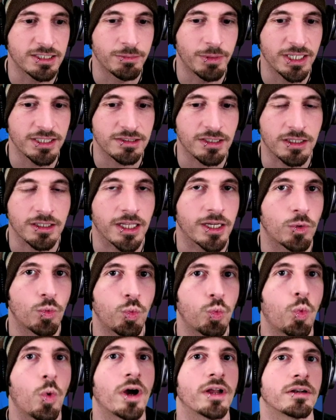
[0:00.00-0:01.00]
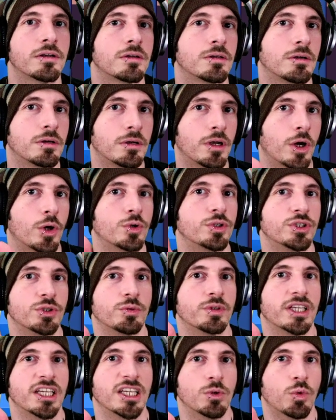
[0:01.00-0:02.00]
it's based on like what node
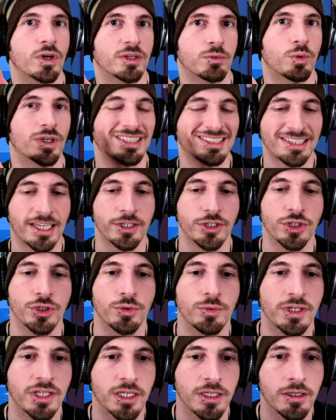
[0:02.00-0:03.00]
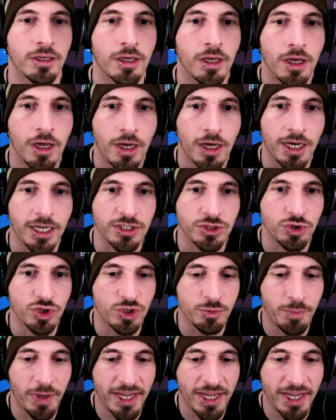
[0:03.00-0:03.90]
you need, what set do you need. So this